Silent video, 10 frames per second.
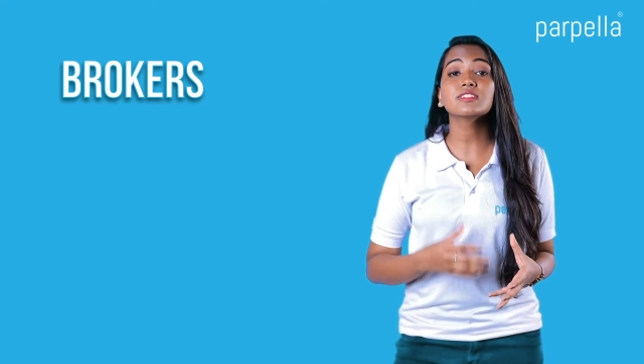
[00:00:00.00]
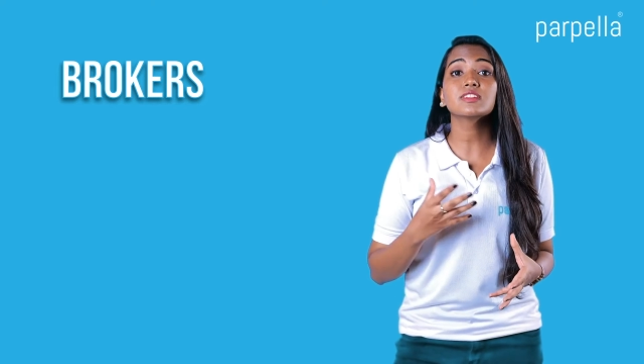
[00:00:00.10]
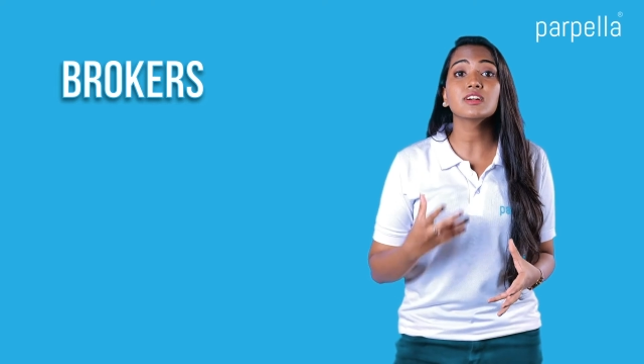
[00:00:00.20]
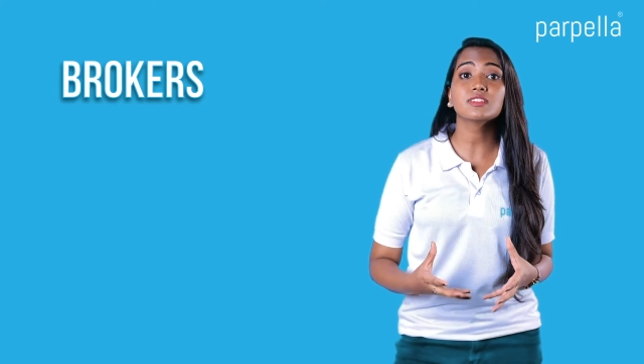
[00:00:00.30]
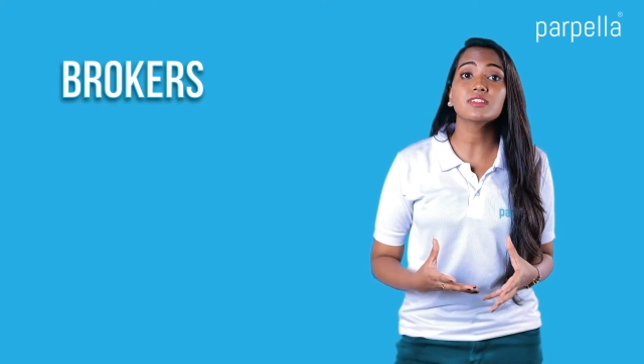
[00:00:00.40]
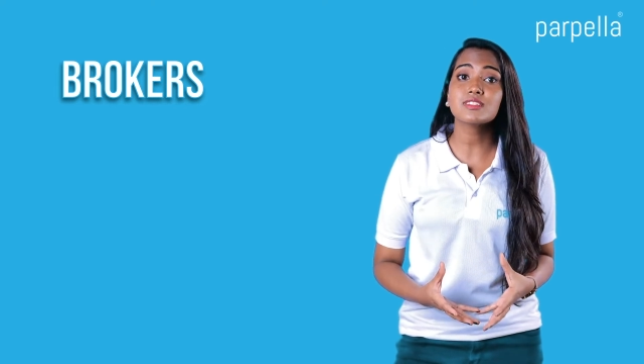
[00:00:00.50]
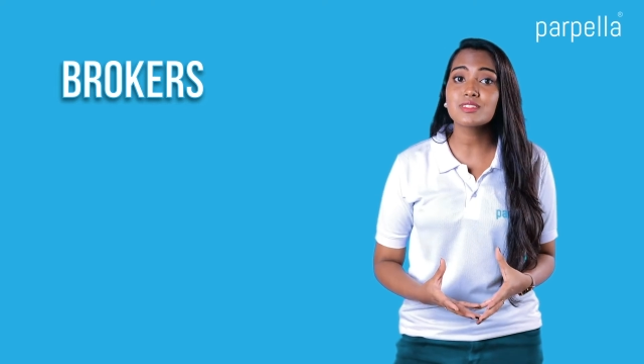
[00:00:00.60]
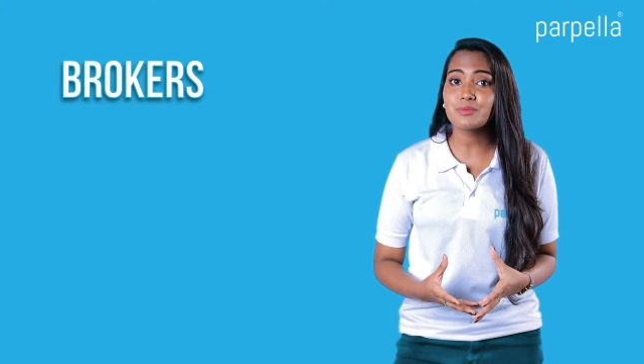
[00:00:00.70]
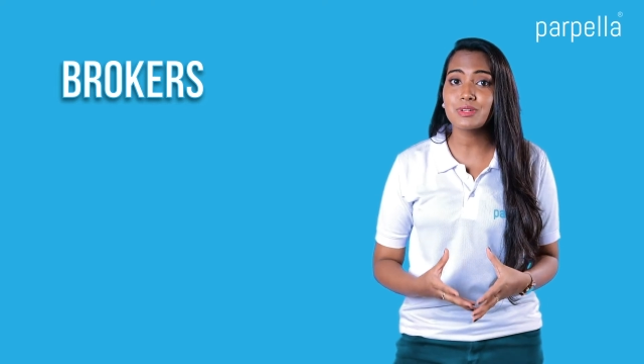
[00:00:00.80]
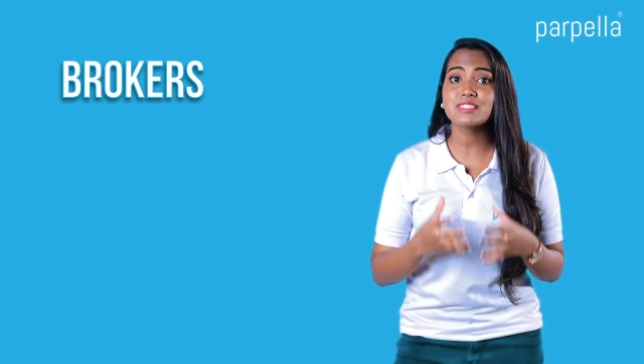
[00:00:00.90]
and other
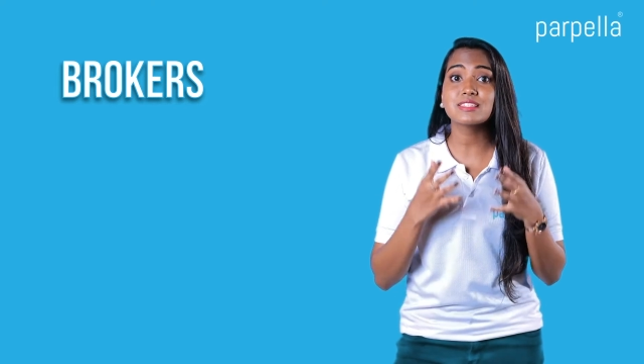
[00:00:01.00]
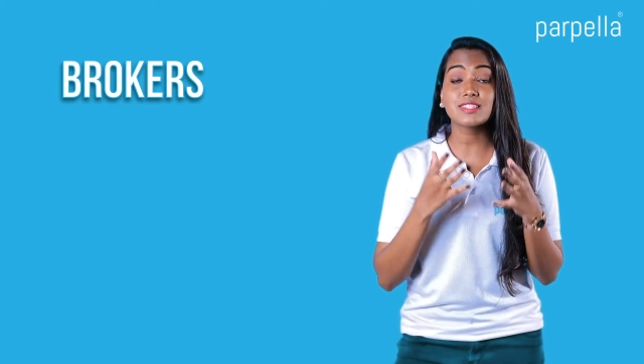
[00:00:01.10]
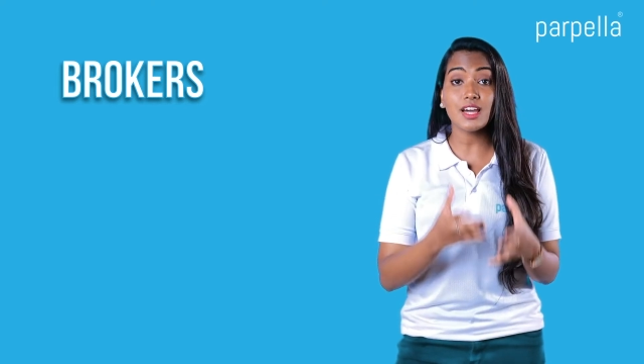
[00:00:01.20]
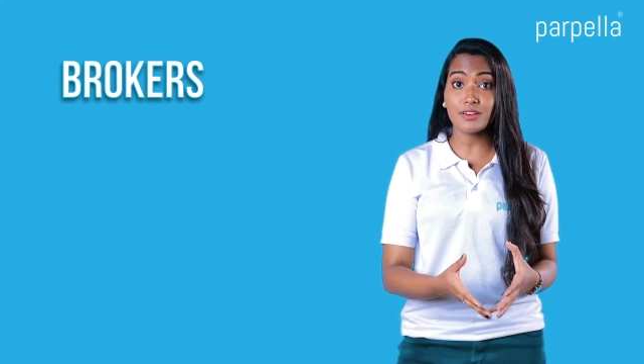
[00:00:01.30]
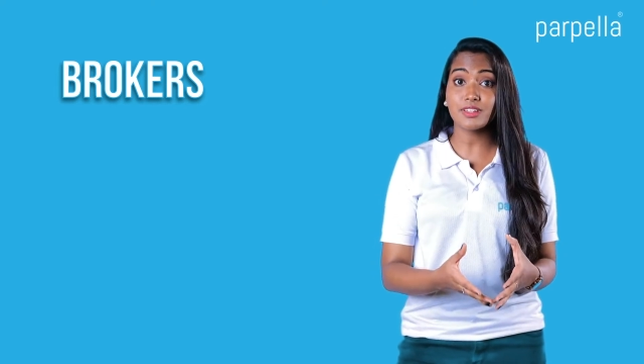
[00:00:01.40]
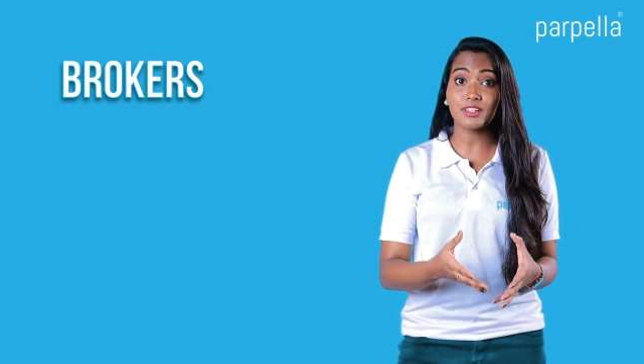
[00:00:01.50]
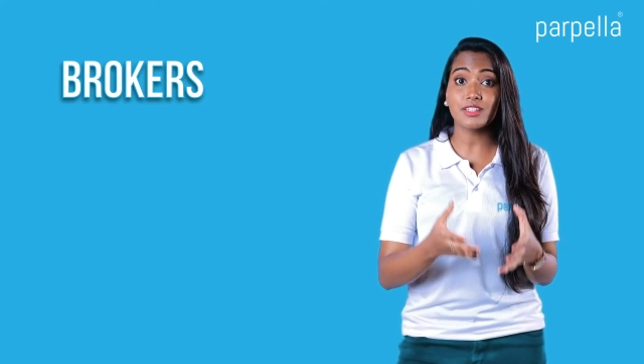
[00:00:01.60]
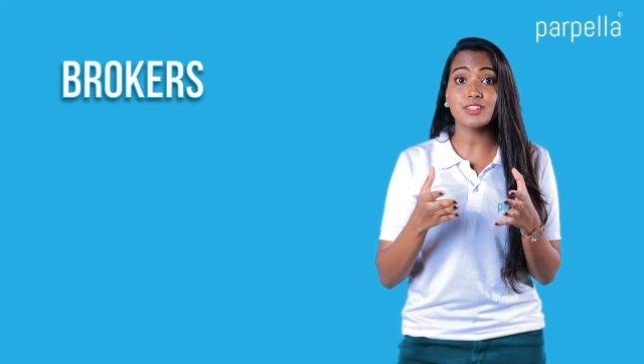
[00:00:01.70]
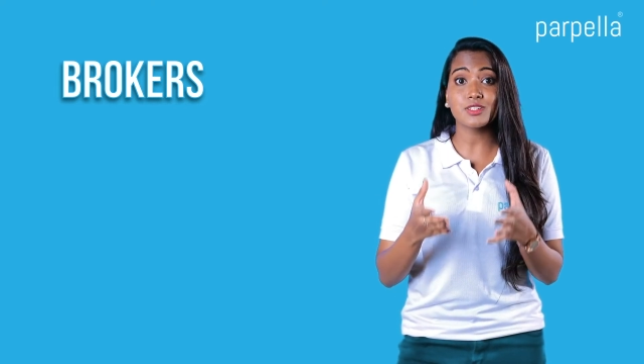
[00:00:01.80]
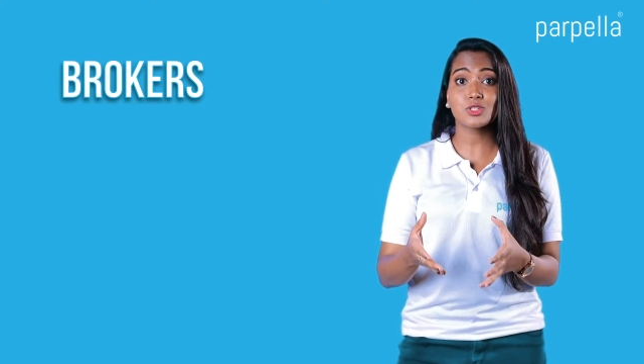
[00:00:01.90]
instruments
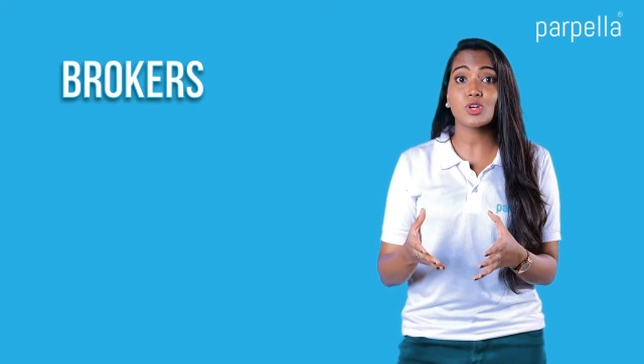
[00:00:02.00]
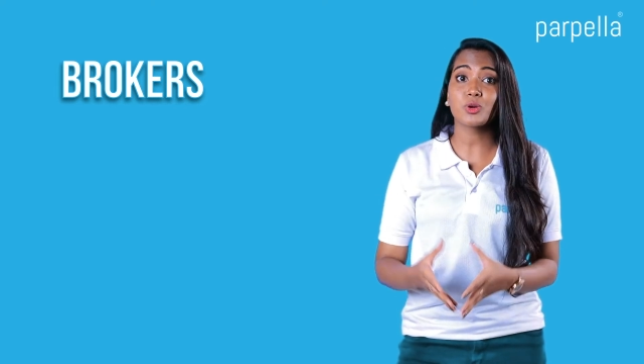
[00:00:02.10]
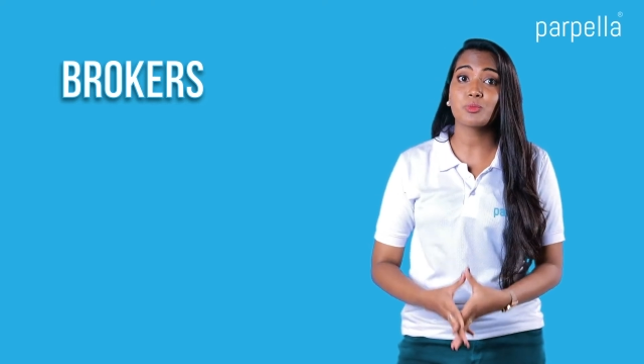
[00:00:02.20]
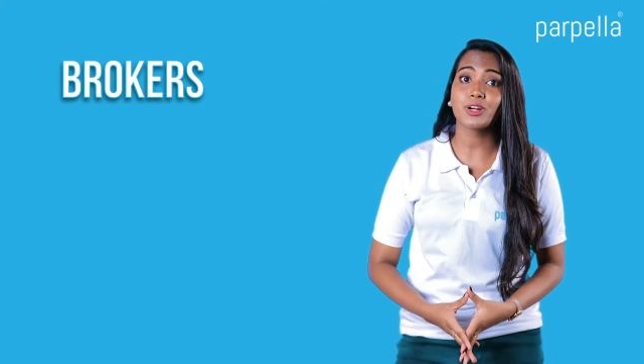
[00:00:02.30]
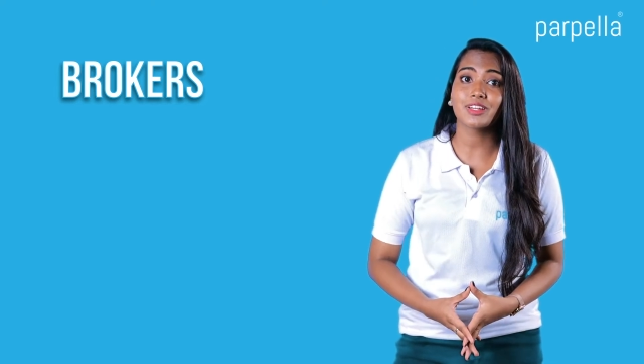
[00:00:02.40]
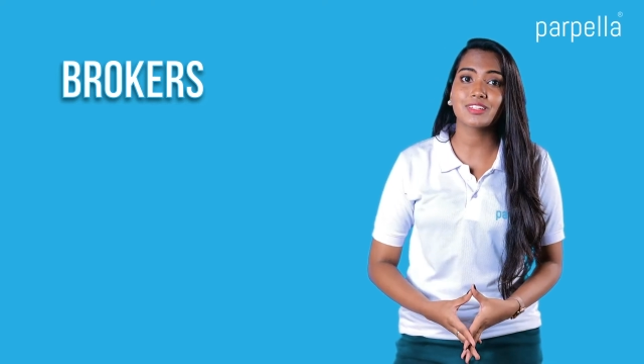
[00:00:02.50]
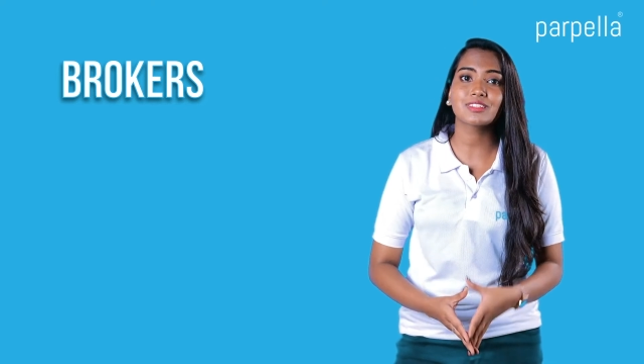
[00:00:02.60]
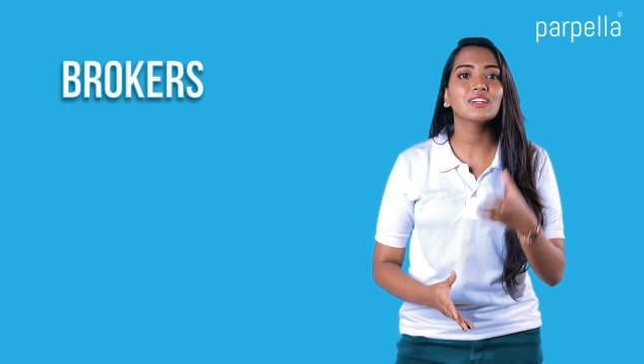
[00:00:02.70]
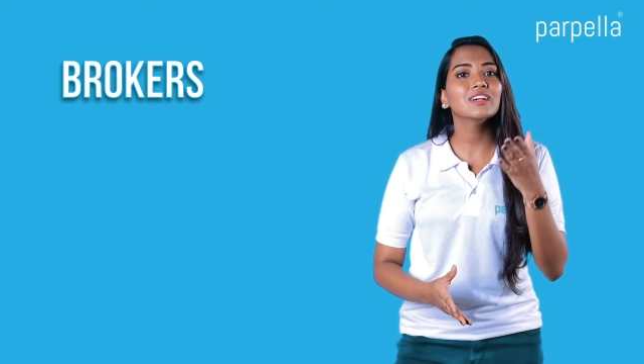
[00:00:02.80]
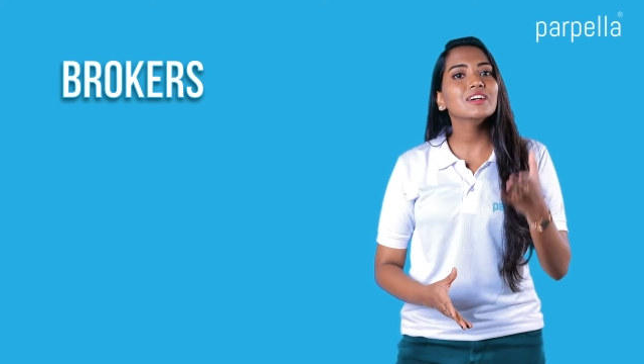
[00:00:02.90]
directly in a stock market.